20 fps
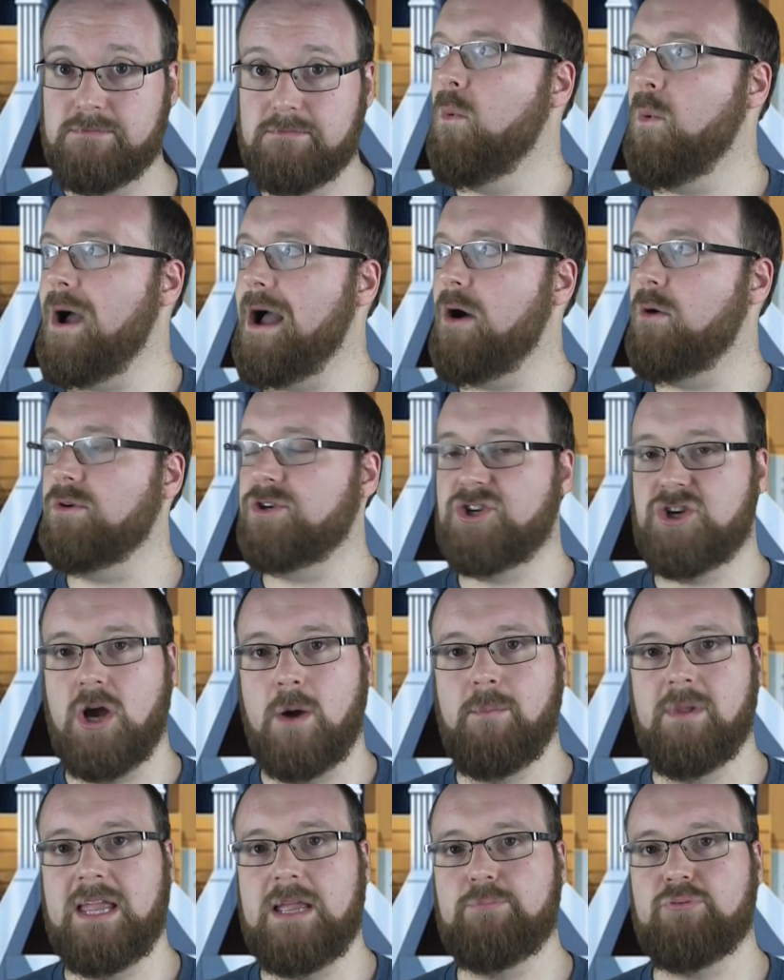Wow,
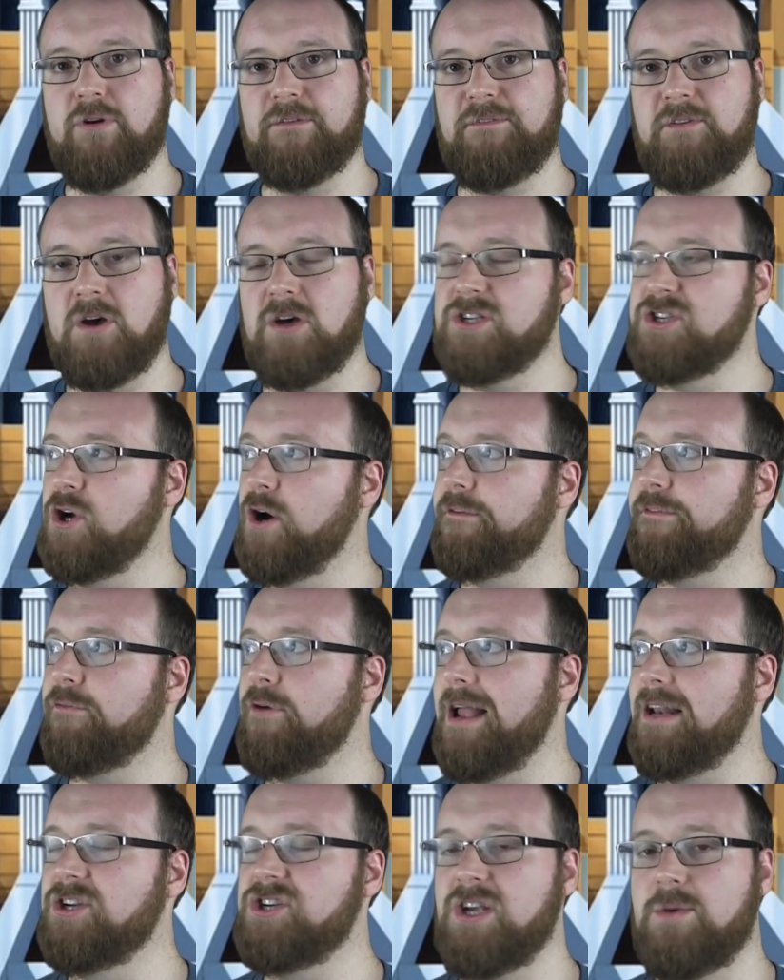Chumley prefers your
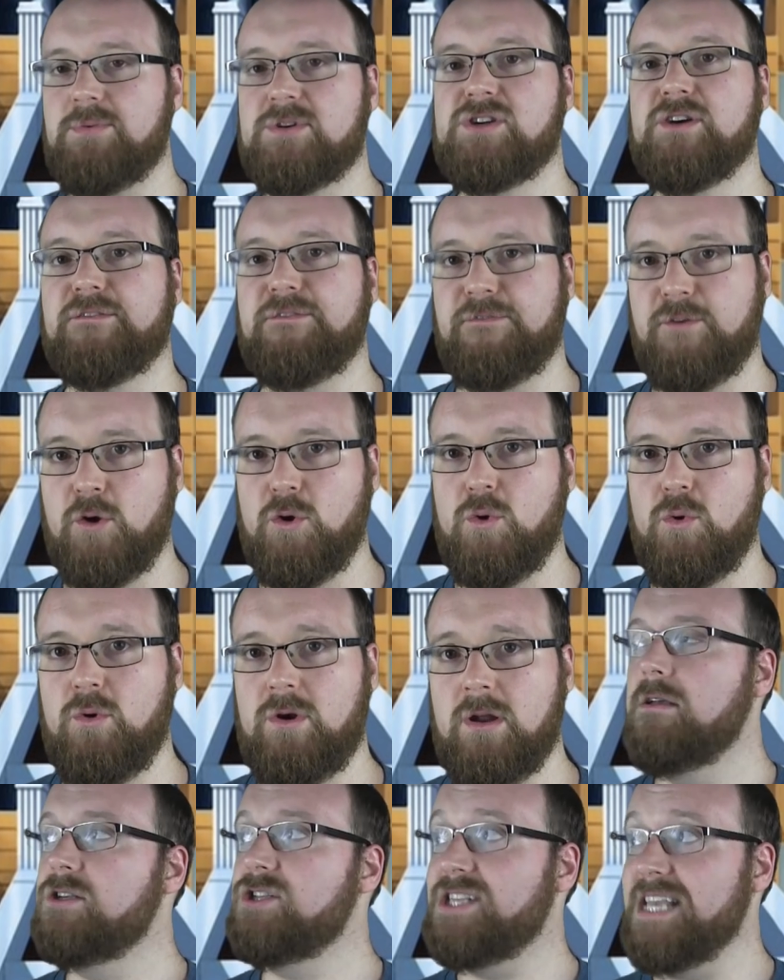friendship to
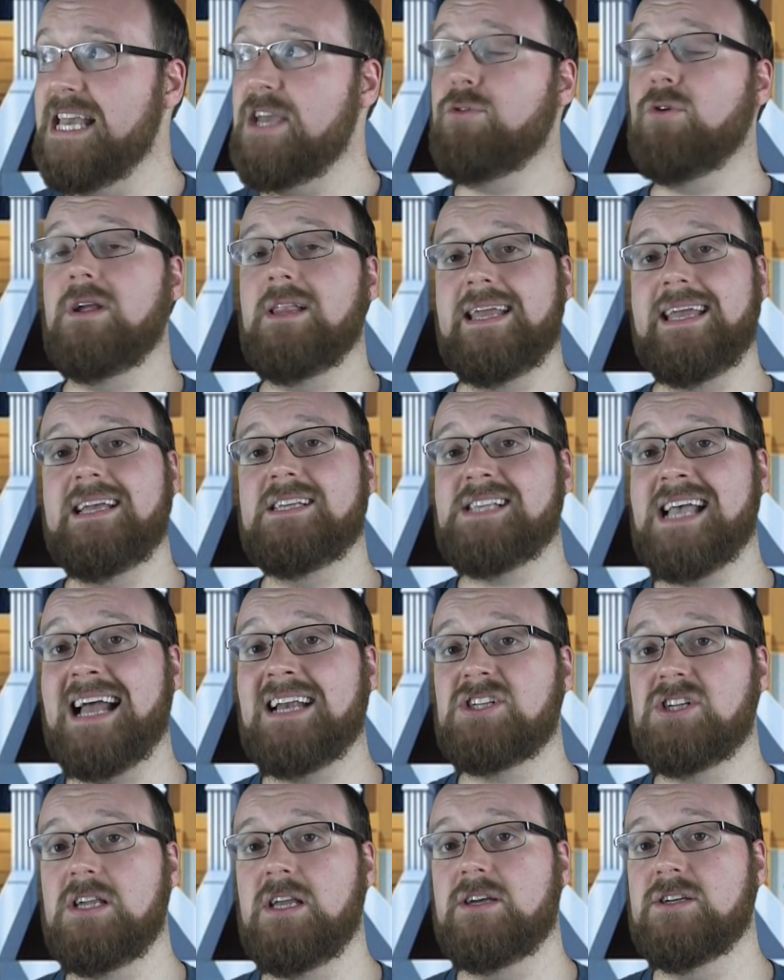food? Secretly, it's
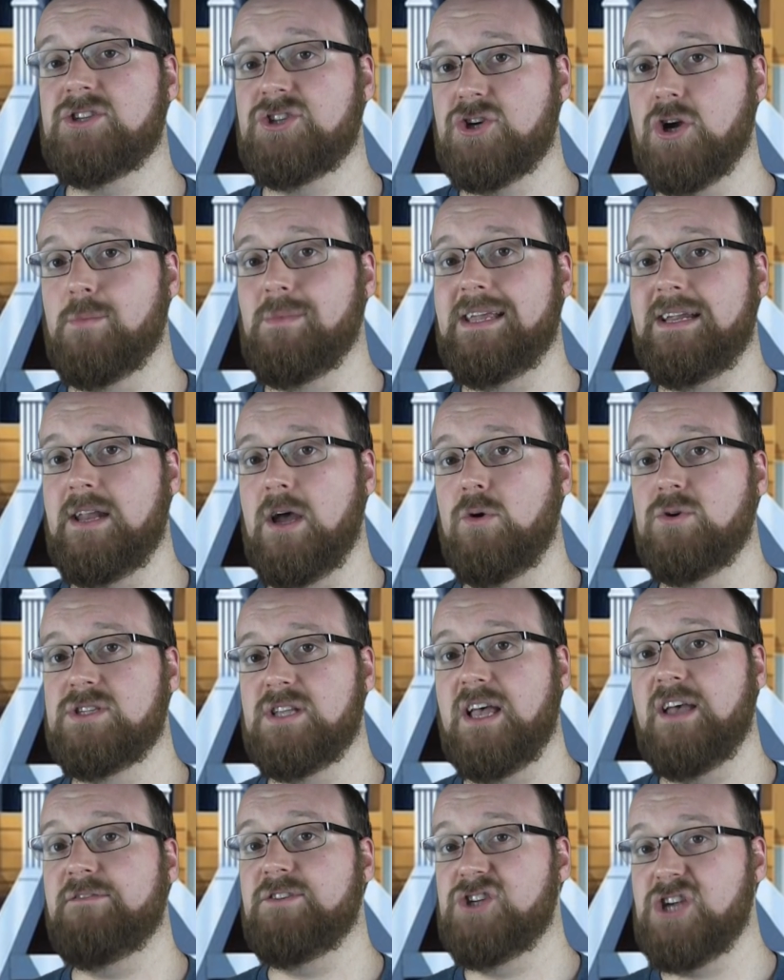actually because Chumley knows
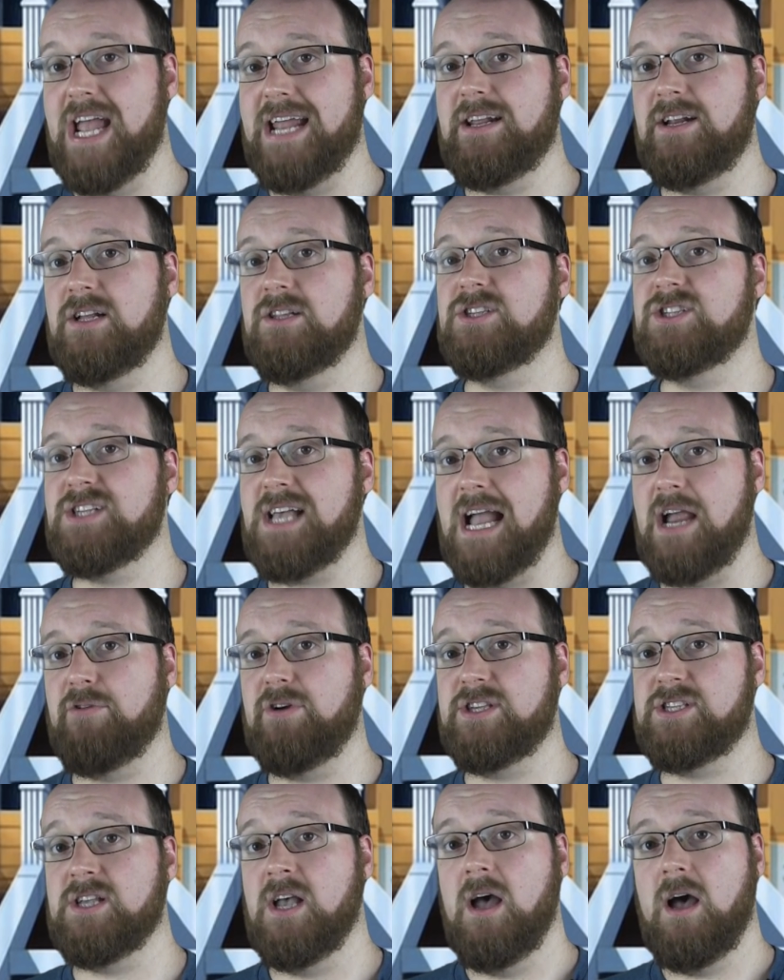that if Jaden and Cyrus